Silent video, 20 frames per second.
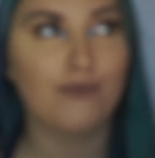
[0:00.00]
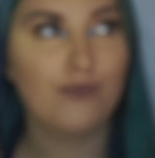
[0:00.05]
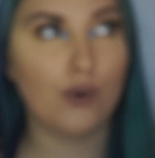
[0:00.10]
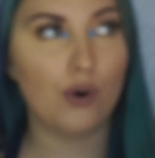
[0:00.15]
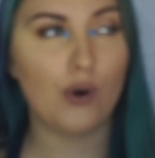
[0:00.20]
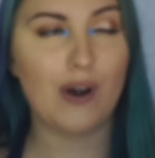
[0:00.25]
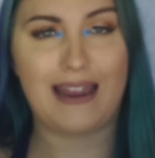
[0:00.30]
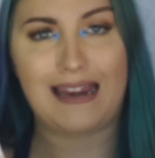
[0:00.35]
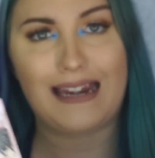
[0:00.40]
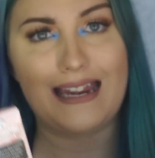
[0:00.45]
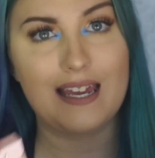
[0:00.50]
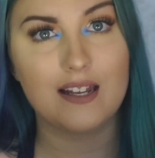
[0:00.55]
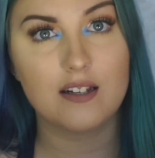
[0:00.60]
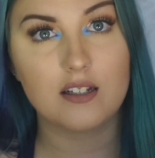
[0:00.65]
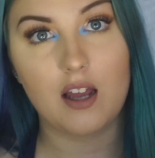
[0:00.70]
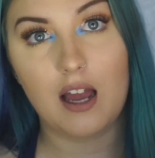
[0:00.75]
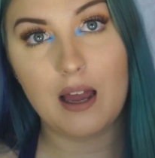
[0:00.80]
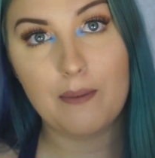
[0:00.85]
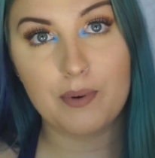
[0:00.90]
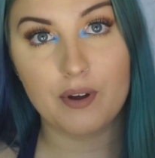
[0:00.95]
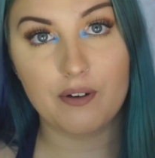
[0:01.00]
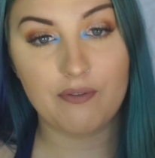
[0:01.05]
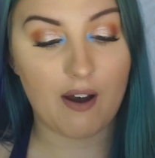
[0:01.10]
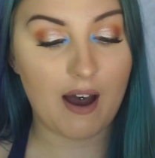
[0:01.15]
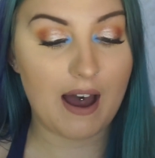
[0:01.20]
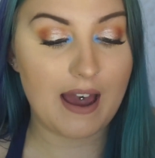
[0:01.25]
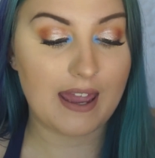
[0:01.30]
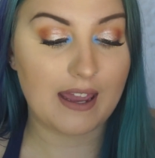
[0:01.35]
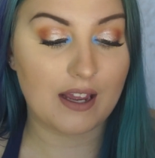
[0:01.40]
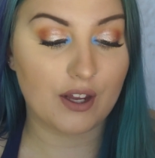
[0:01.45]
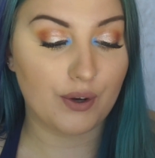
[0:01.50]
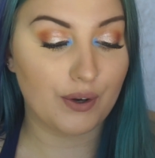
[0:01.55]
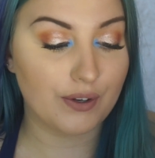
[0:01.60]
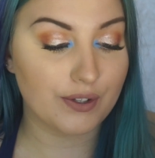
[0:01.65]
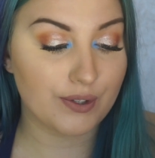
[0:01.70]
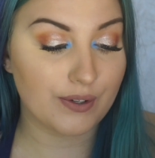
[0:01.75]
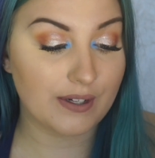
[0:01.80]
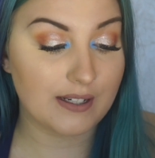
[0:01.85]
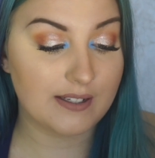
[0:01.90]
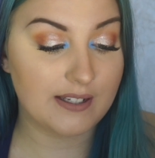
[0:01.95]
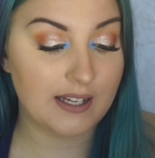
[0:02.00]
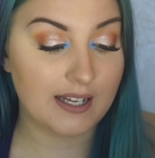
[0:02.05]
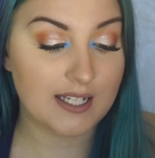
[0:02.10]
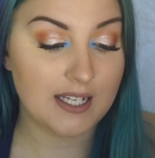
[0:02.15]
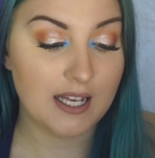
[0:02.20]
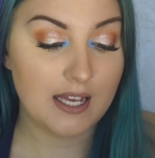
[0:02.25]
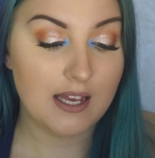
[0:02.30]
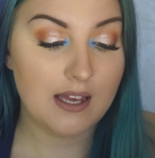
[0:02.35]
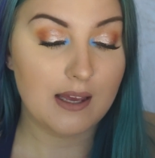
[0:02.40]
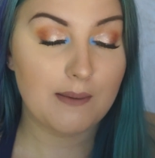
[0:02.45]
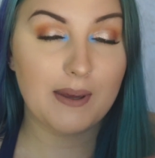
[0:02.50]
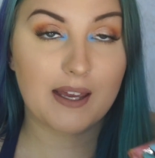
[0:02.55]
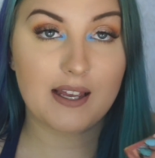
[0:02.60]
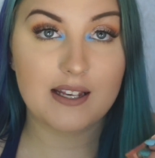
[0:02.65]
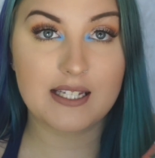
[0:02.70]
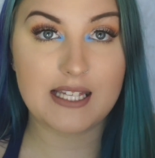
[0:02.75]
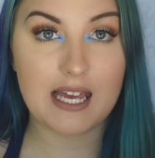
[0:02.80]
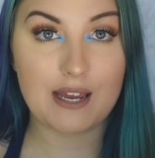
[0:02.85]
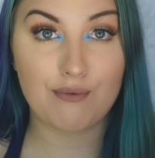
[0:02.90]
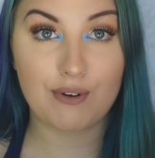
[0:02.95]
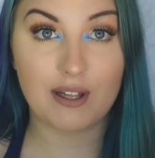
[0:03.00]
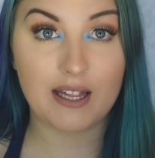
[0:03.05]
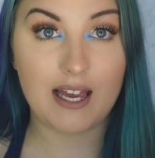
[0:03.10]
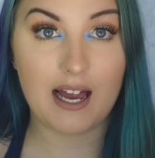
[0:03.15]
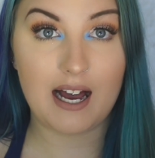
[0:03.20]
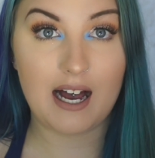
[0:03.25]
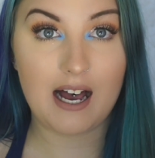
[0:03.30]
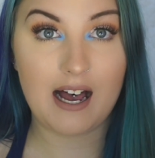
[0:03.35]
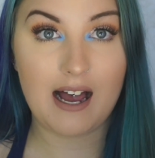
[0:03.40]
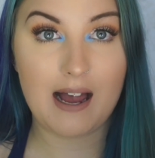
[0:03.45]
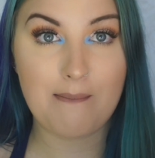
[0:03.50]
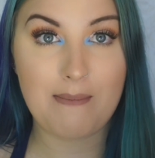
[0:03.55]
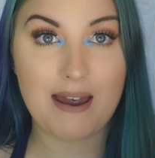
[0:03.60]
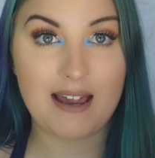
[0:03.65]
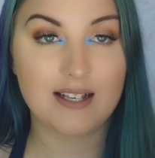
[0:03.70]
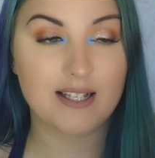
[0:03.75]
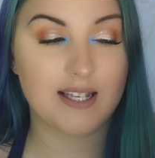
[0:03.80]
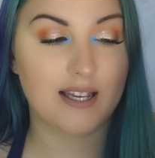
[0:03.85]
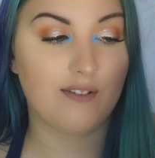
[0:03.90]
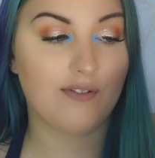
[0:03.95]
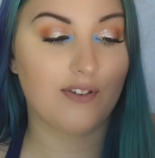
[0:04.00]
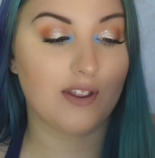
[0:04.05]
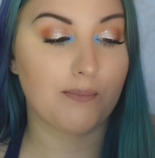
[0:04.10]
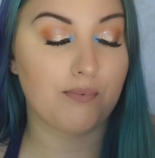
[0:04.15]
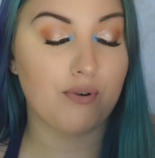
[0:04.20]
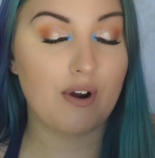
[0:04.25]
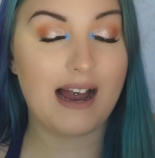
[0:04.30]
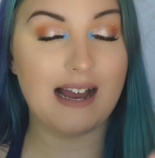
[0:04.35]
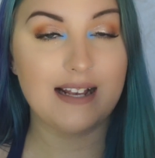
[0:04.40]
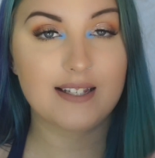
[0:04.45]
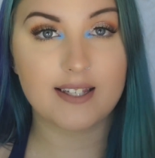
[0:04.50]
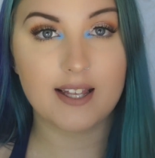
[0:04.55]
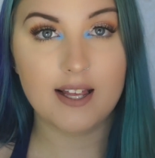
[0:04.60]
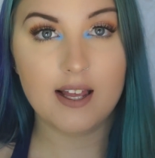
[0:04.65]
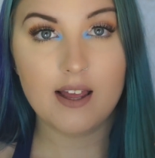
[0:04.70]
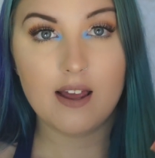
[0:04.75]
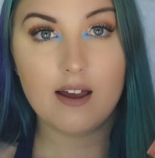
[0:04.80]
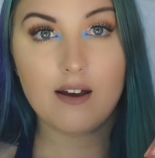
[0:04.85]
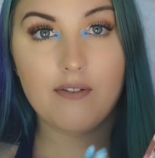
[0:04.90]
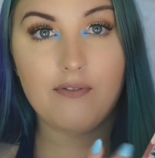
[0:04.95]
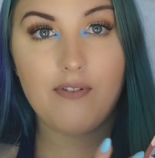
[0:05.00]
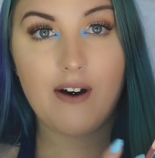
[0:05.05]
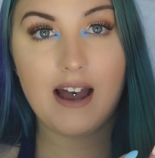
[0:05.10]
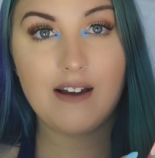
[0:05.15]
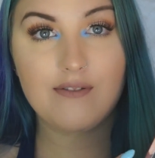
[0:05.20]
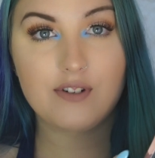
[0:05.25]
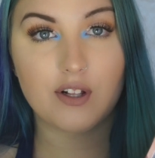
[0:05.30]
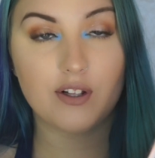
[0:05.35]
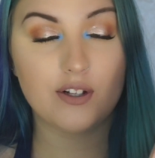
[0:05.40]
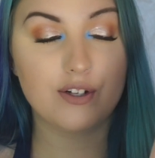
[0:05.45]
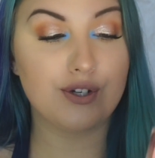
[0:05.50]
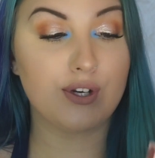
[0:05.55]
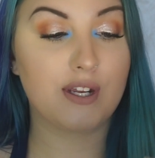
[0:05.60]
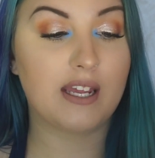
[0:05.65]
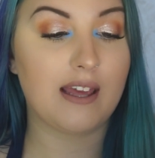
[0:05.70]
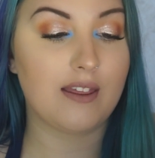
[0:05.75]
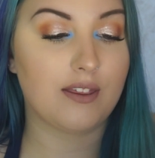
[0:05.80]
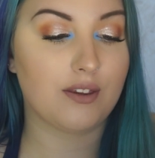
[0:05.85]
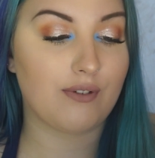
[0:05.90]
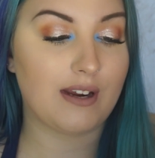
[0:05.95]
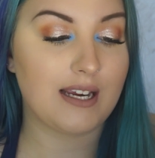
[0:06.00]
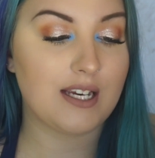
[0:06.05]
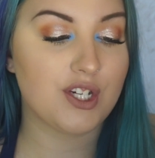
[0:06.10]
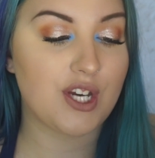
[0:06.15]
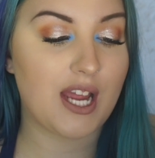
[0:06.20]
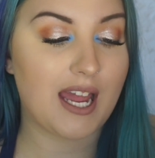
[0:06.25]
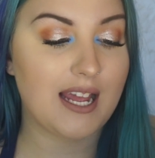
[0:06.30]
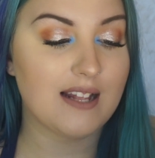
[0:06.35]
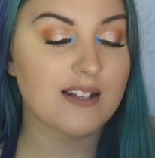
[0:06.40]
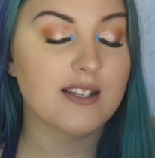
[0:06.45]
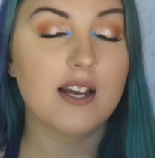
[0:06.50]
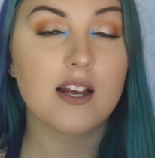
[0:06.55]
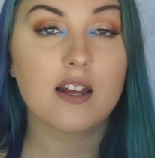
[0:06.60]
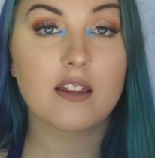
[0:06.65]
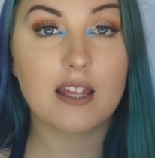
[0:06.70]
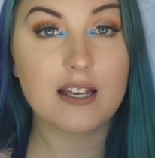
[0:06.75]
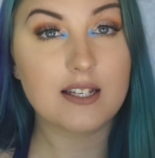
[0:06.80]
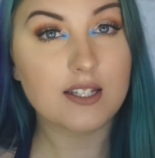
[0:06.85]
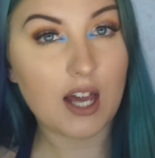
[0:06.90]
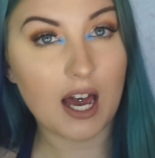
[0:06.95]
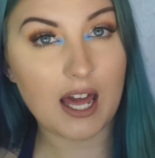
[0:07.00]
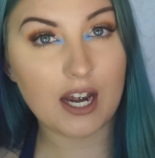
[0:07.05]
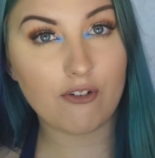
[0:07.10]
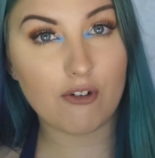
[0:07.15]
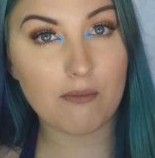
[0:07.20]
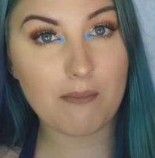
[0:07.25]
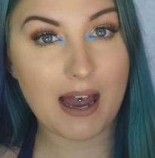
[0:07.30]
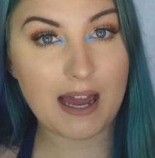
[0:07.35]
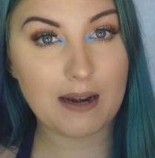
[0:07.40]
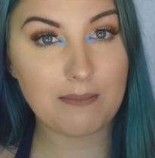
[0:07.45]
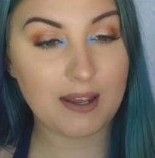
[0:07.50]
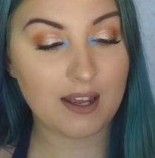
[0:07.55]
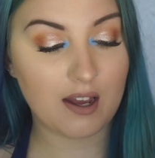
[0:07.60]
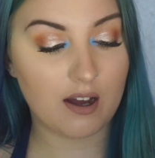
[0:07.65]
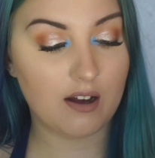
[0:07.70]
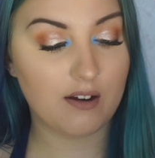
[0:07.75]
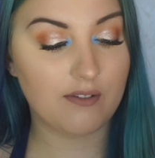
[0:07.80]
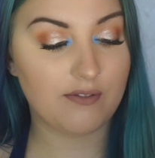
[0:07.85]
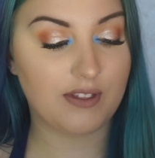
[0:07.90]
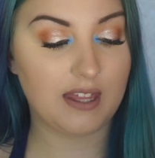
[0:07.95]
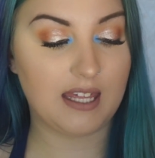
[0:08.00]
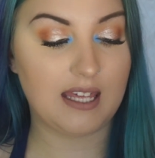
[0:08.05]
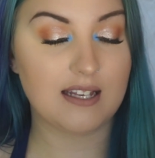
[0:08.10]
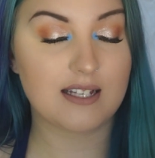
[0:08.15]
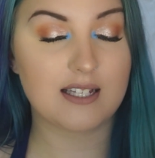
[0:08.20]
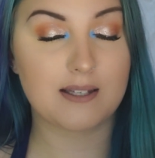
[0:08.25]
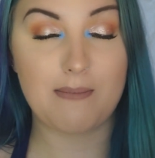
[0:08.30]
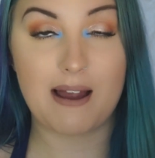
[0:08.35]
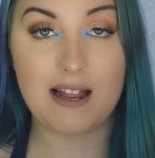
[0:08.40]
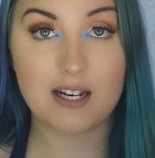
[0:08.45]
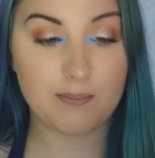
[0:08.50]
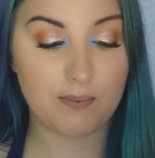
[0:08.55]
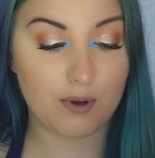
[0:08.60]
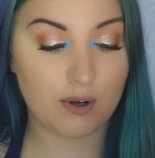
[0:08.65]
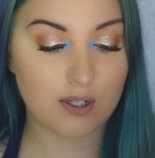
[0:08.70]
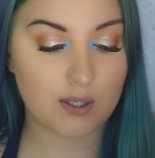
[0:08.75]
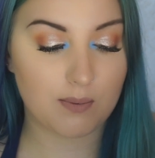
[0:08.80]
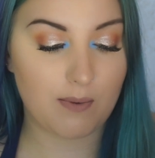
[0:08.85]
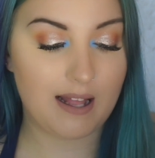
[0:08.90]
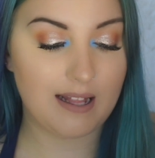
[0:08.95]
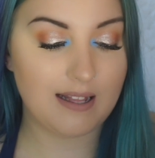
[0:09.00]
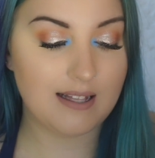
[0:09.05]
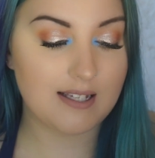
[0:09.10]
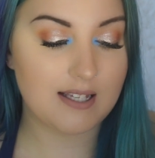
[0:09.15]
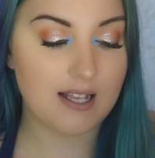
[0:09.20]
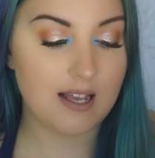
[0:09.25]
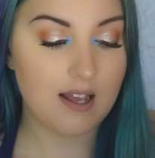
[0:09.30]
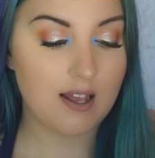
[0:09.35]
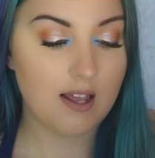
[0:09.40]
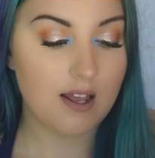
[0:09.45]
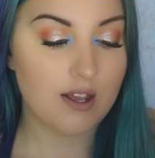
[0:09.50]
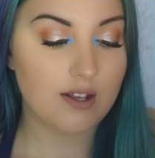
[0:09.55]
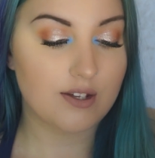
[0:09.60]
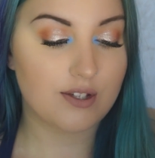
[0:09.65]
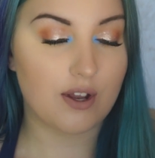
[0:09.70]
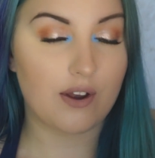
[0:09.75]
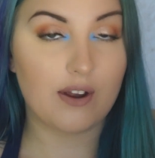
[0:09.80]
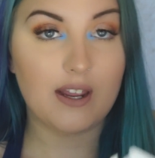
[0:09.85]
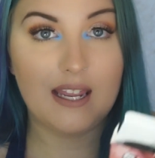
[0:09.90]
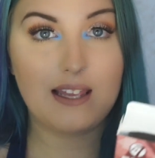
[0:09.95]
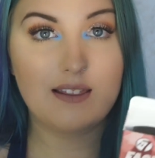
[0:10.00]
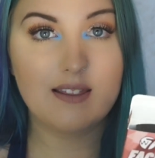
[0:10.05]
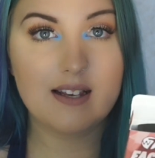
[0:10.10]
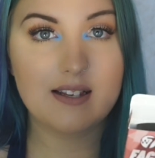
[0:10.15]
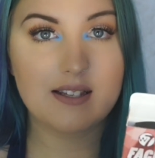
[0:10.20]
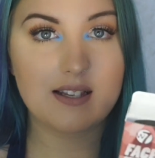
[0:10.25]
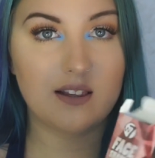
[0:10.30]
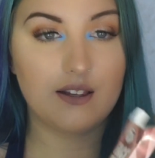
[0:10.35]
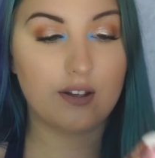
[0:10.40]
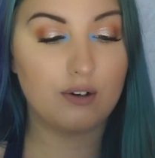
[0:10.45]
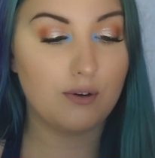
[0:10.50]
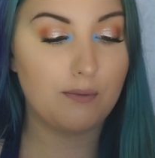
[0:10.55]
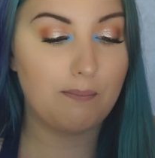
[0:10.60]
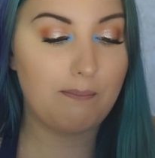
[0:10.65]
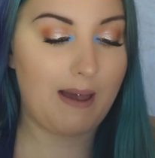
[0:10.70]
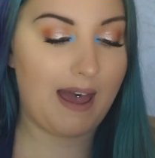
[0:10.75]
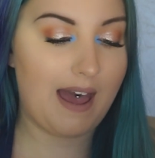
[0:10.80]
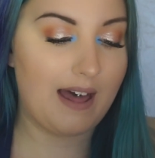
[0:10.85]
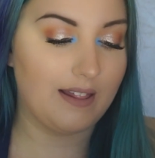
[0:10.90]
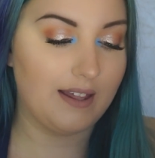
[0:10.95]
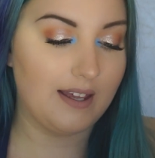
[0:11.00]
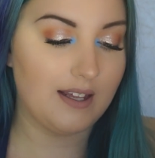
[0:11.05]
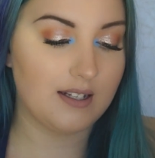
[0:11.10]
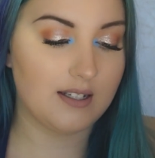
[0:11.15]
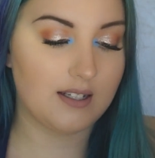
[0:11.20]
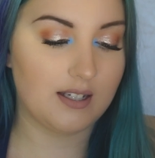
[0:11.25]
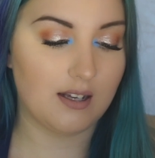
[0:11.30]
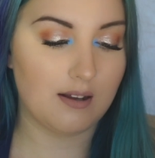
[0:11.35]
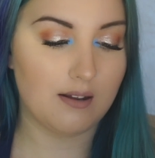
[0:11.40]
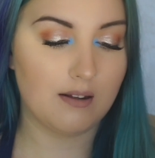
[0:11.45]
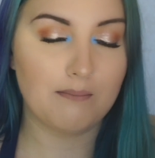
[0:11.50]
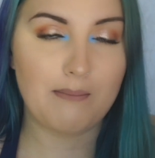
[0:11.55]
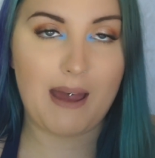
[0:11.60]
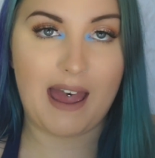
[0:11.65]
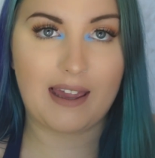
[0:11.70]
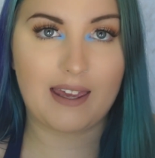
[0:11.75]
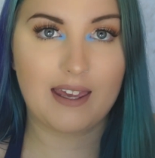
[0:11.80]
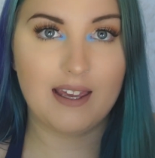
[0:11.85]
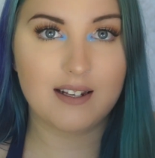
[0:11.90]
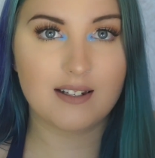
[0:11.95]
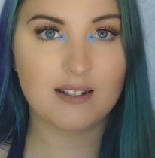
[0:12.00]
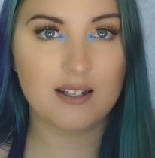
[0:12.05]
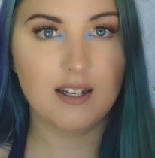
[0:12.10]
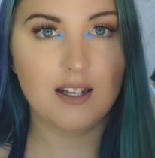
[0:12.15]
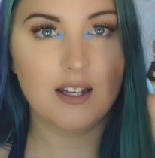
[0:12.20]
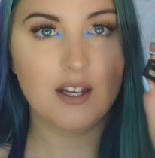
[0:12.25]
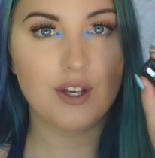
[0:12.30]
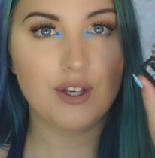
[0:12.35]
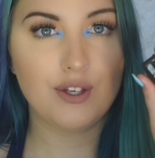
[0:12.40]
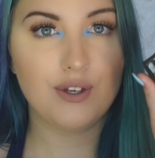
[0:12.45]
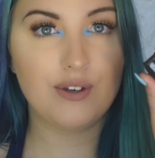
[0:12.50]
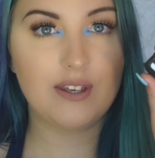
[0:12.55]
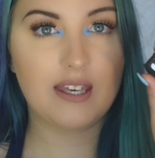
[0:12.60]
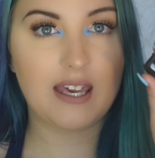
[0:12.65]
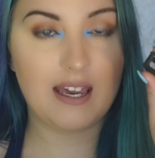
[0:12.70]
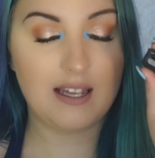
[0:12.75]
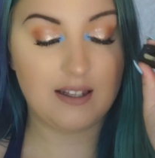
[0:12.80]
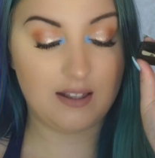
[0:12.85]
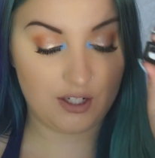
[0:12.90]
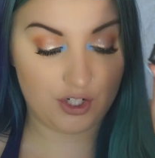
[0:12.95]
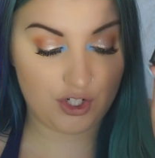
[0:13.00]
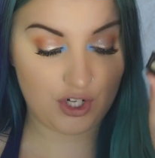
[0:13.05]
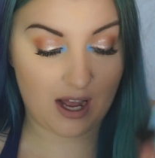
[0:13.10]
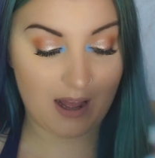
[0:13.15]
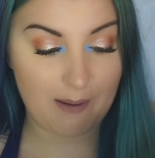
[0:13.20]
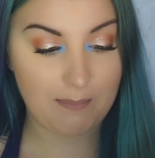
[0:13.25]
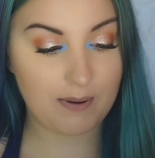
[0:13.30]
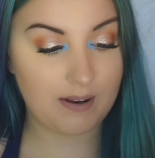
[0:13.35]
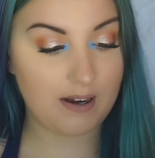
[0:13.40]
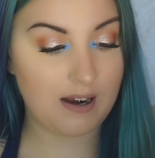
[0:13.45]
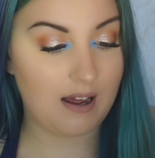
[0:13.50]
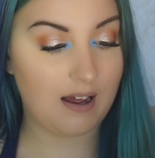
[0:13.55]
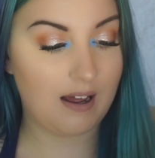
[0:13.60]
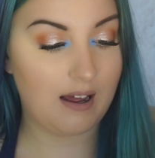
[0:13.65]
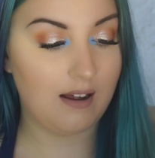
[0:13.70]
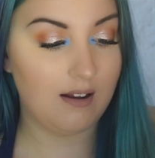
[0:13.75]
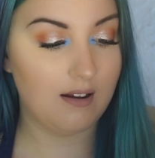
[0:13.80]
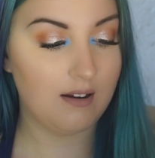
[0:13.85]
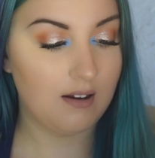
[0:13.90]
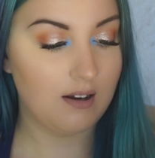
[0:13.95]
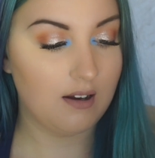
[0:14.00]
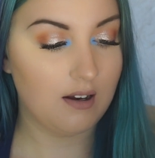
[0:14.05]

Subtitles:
for any type of high-end contouring sticks because they really are amazing for the price. $5, you get 3 shades. These kind of remind me of the Smashbox ones. So in this little palette packet, you get the sharpener